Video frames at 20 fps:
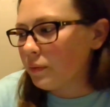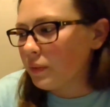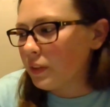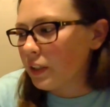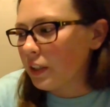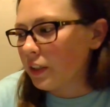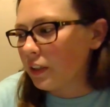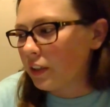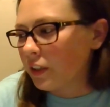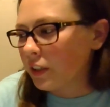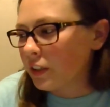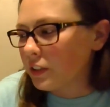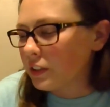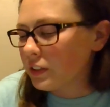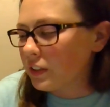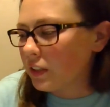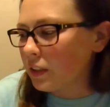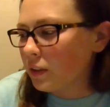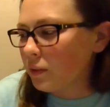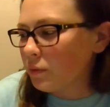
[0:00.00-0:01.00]
There are
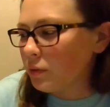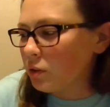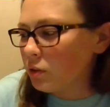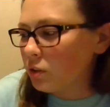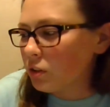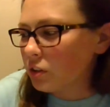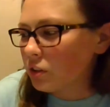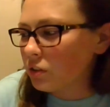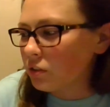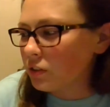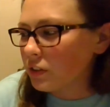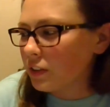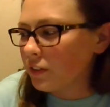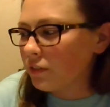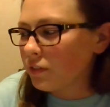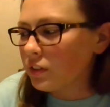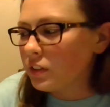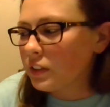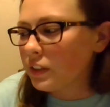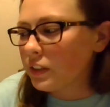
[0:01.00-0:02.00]
some nutritional
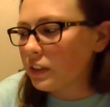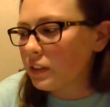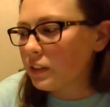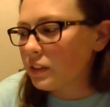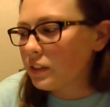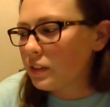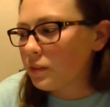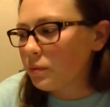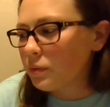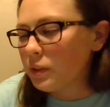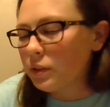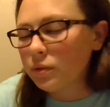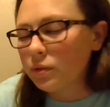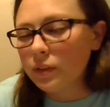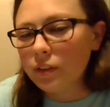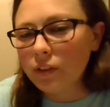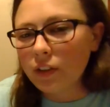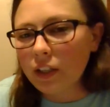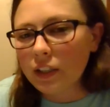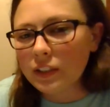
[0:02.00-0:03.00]
differences
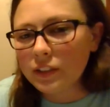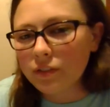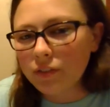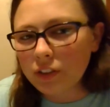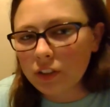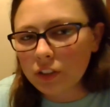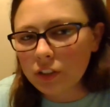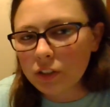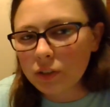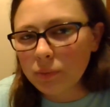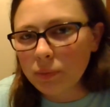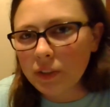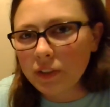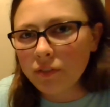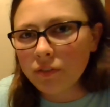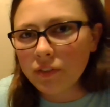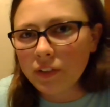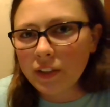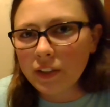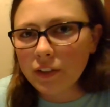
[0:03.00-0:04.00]
between grass-finished beef
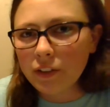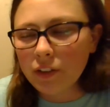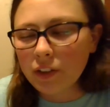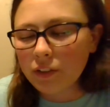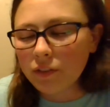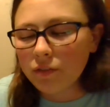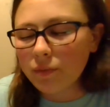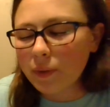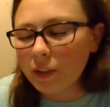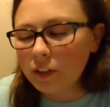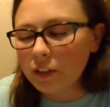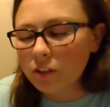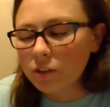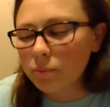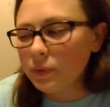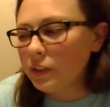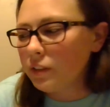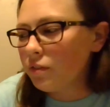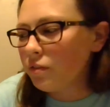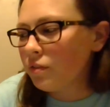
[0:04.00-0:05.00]
and grain-finished
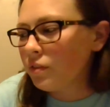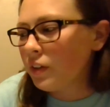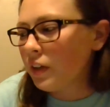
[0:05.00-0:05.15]
beef.